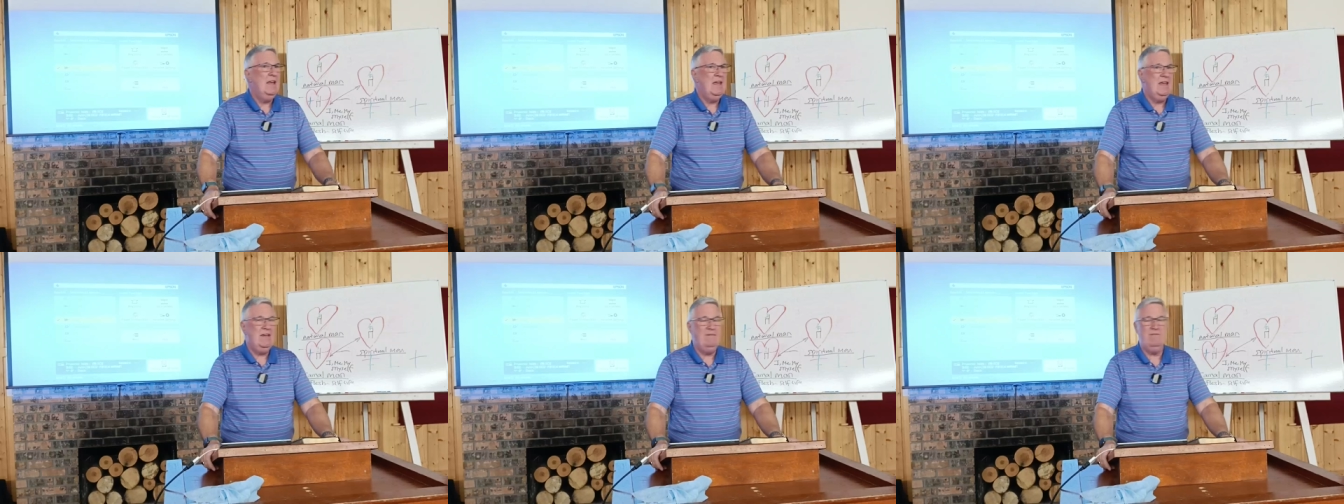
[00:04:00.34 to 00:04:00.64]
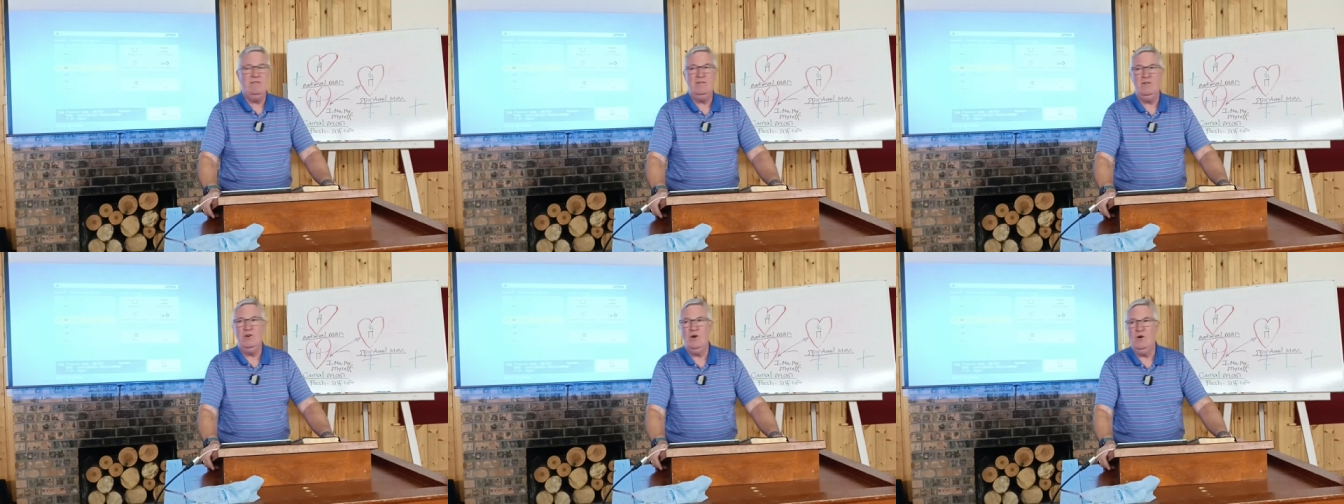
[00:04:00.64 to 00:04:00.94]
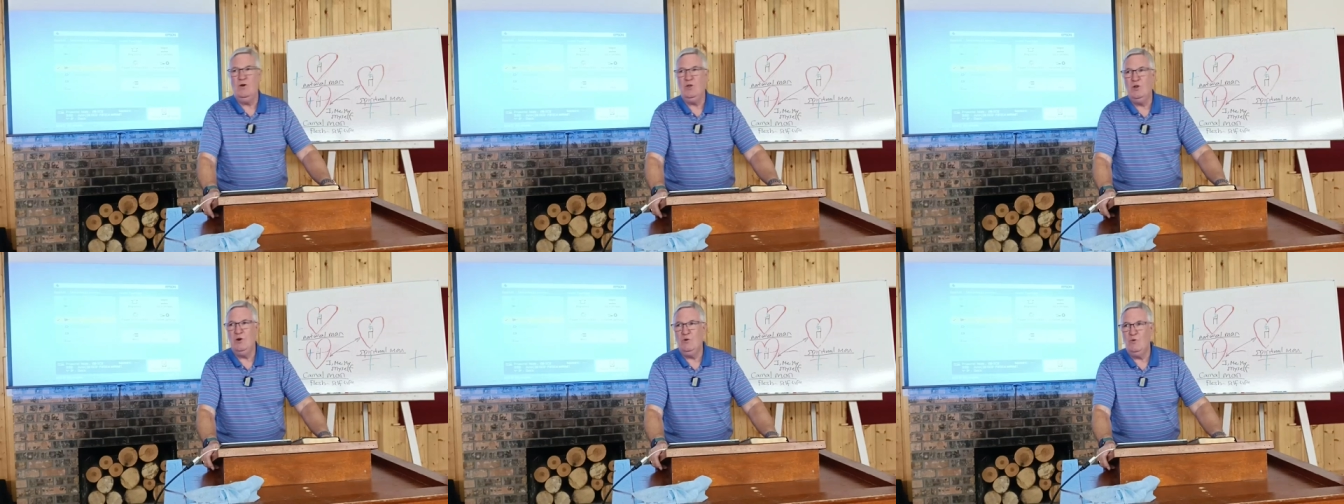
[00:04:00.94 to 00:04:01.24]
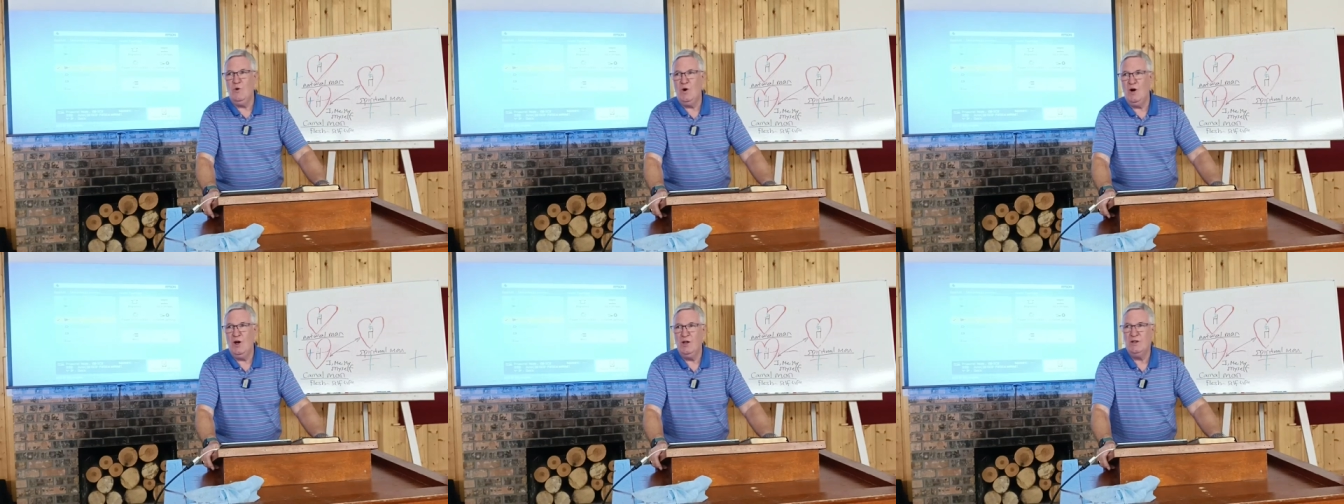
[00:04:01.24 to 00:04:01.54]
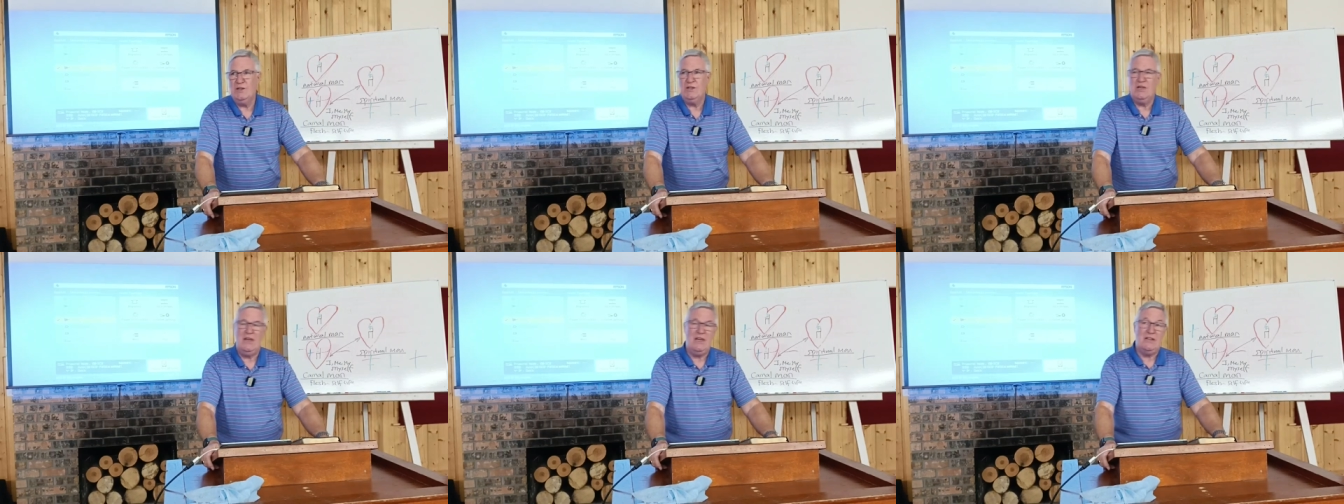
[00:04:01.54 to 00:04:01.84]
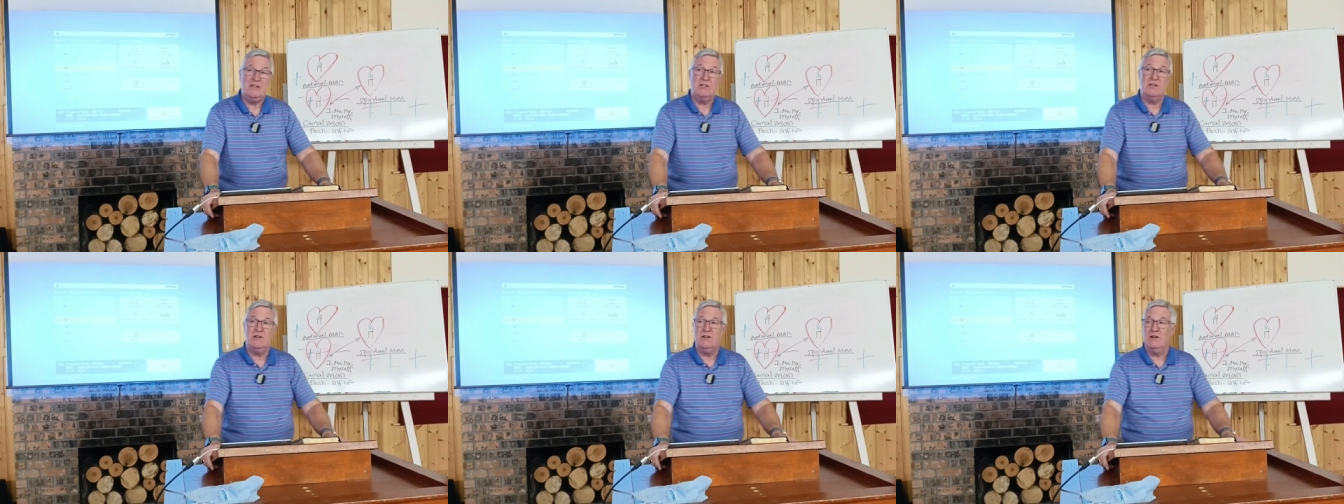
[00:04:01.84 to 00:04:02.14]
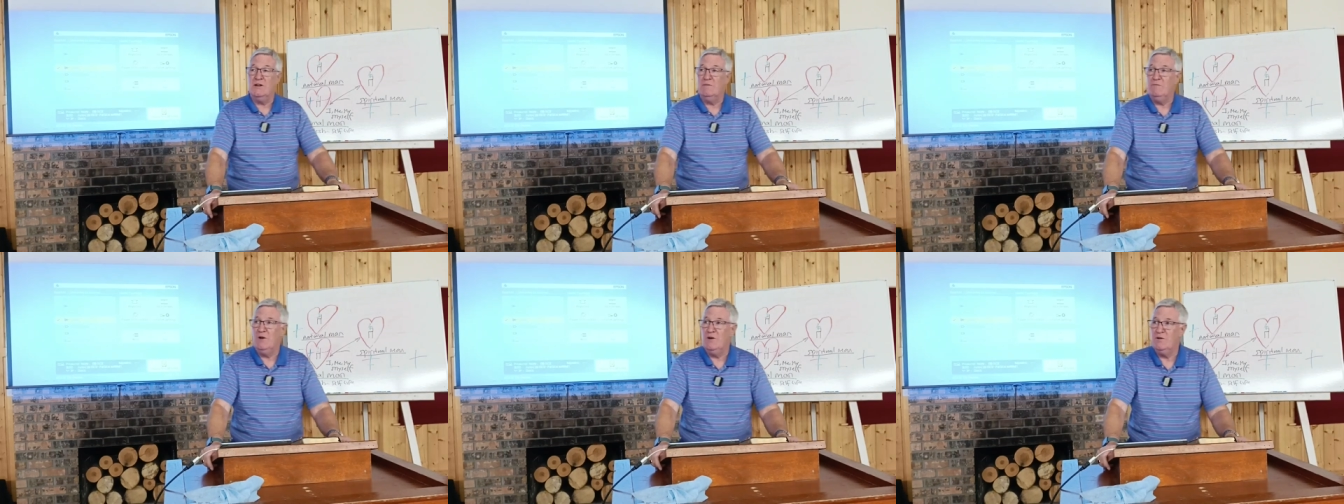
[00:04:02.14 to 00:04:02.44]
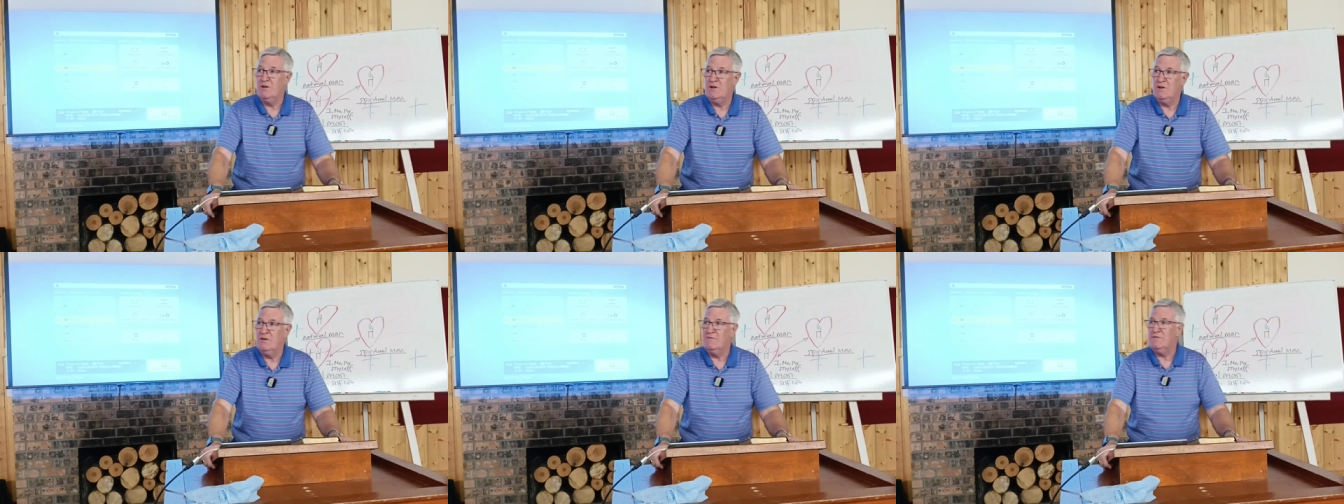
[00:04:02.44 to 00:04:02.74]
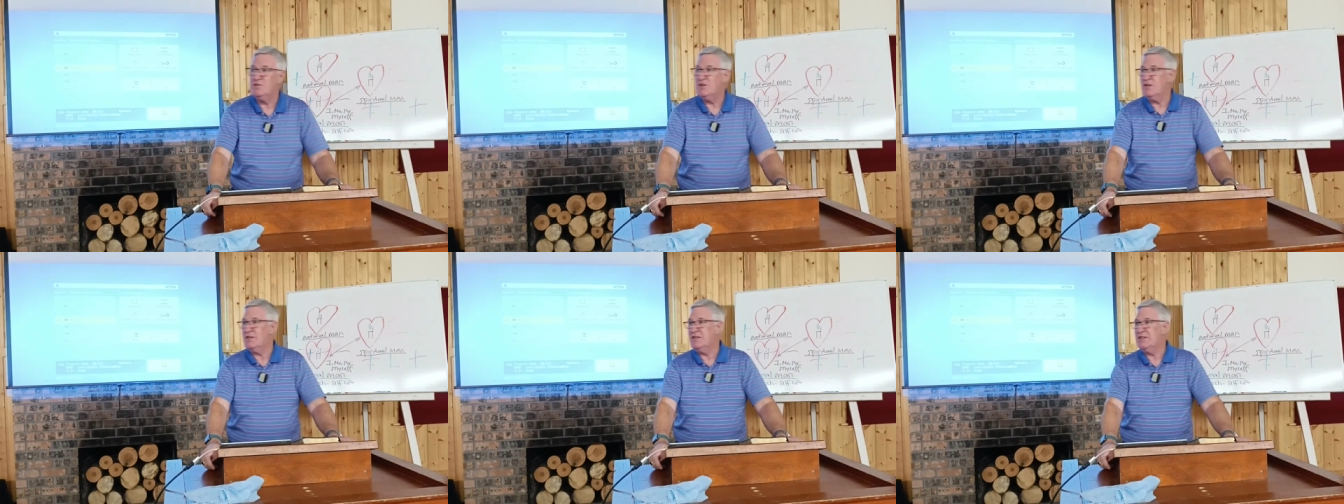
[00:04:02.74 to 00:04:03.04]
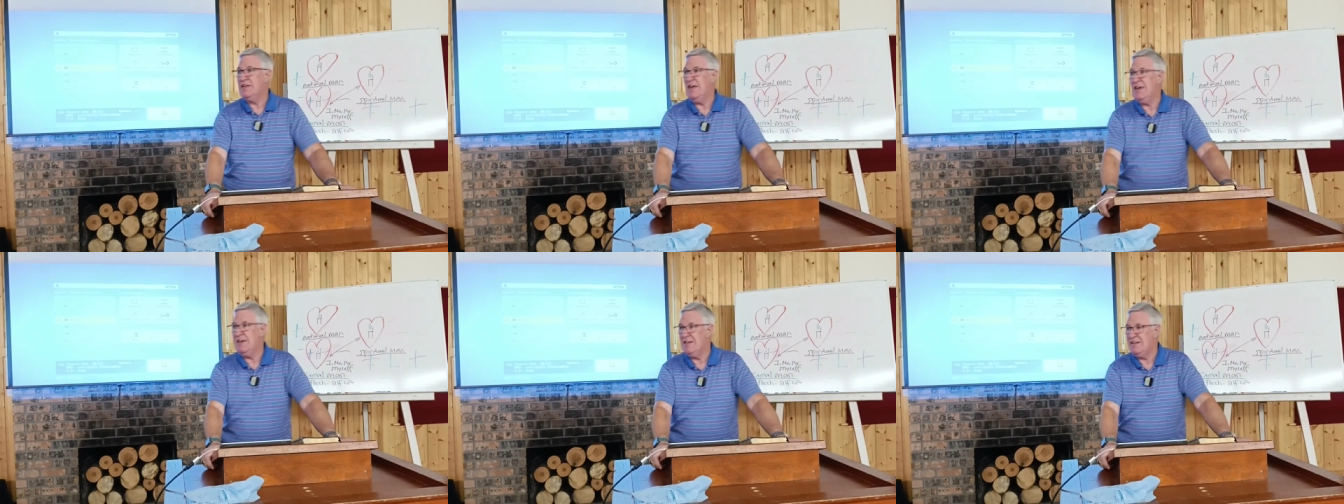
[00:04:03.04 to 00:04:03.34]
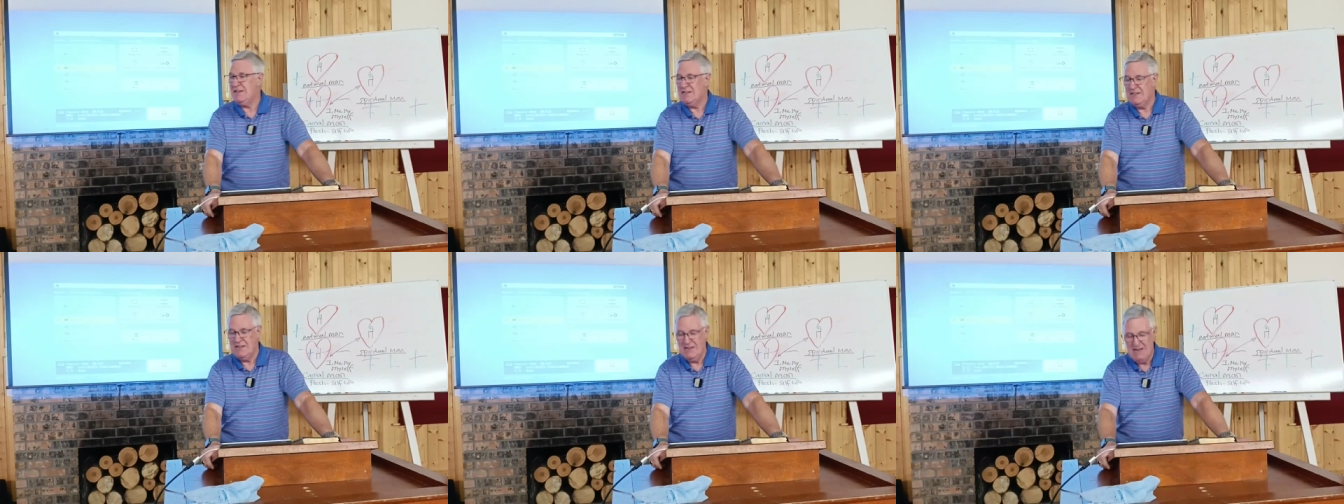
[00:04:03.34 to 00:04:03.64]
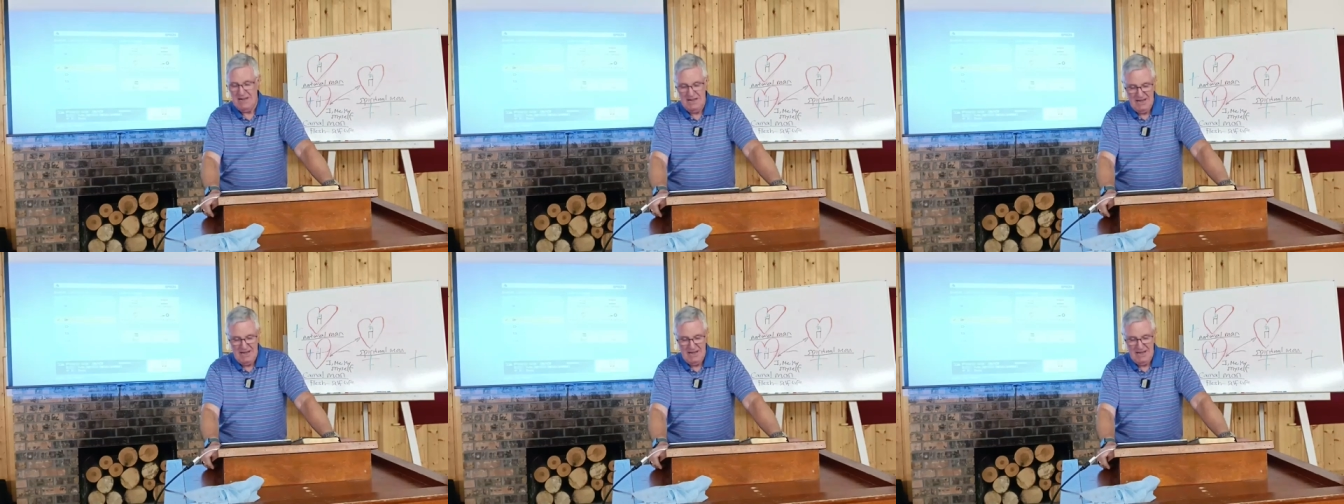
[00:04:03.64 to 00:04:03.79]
even though there was a certain amount of success